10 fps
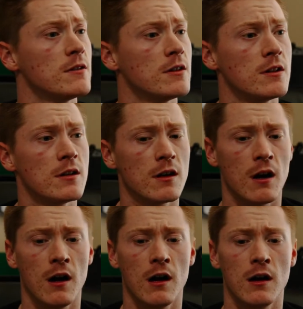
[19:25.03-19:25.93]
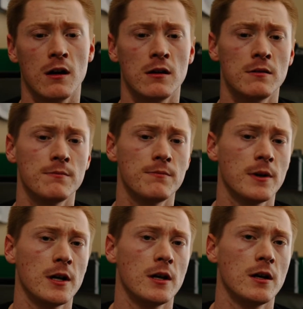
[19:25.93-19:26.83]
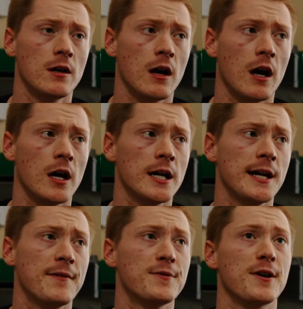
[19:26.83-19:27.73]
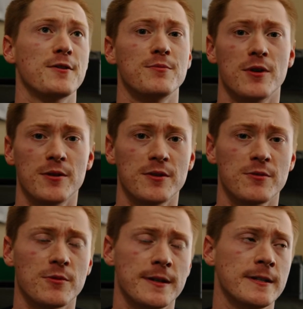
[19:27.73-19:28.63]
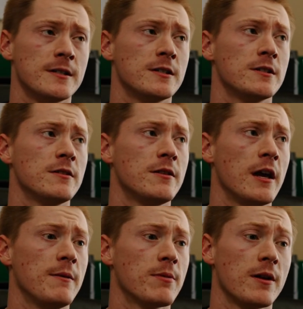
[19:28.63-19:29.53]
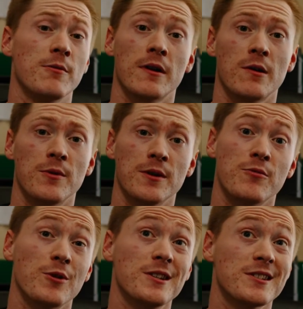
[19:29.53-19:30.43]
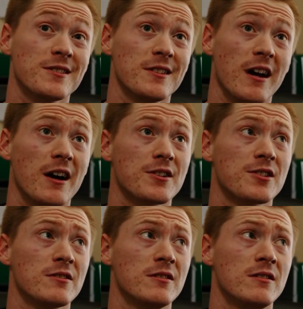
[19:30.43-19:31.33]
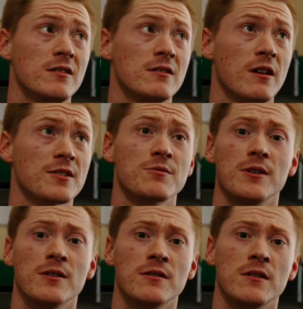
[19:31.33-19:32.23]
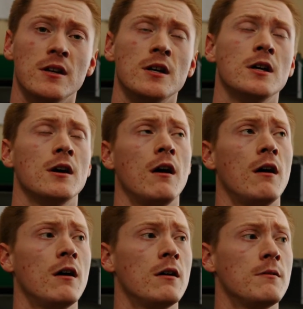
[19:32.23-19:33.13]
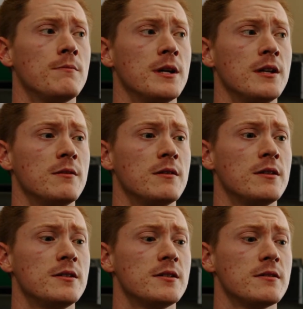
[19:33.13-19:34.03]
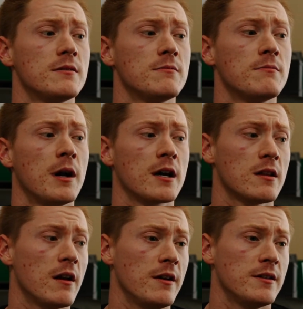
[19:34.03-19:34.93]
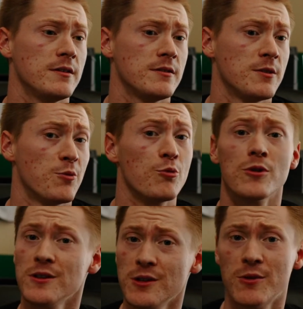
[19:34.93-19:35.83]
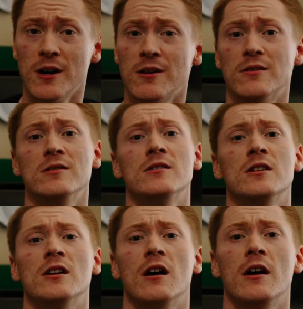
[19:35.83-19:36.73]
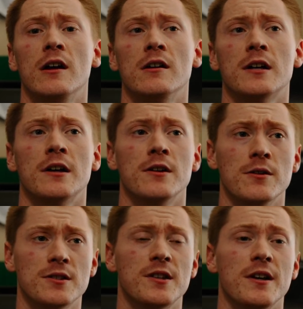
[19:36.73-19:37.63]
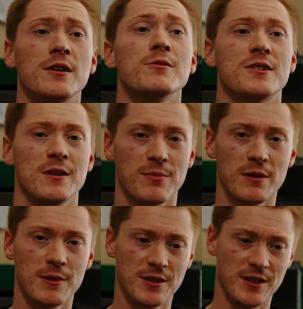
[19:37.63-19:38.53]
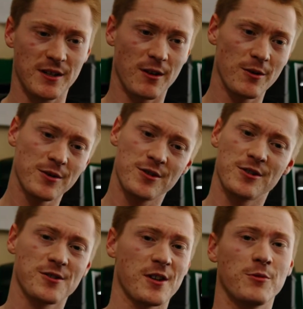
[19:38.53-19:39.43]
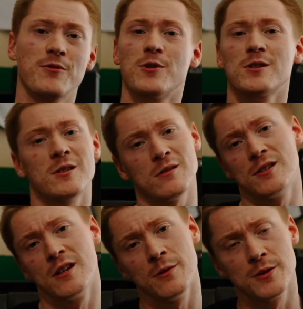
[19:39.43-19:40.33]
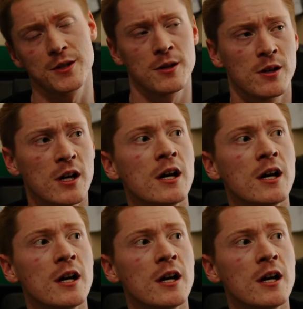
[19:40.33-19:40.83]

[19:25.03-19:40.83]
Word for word: Yeah. Um, I have another brother where they played one on one recently, actually last weekend, um, and my client did really well. And I noticed that he was implementing all the drills that we worked on together. So